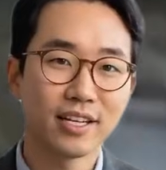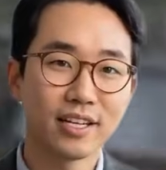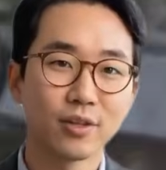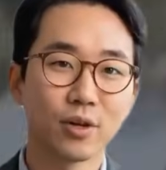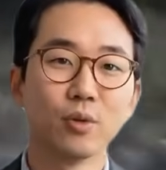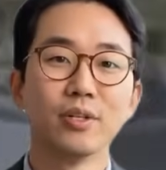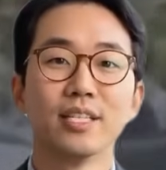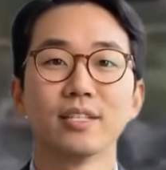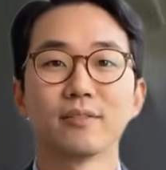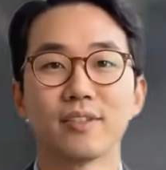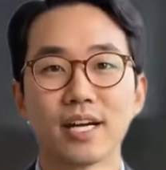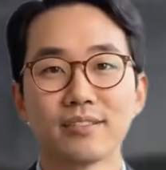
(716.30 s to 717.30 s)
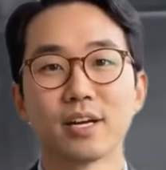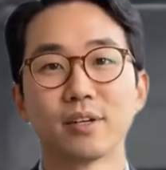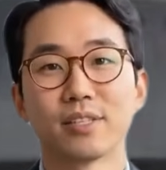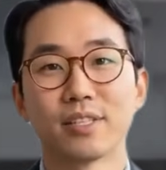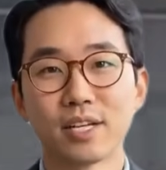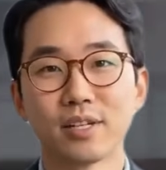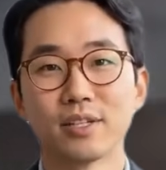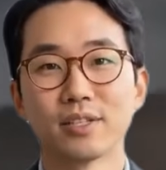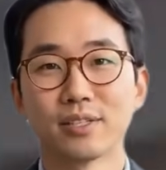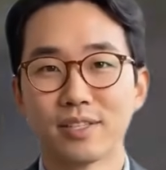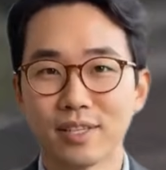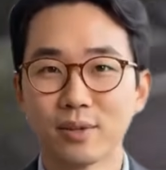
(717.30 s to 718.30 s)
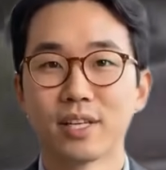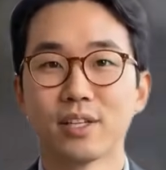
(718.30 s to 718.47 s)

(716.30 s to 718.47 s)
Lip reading: In contrast, our Western-supplied Leopard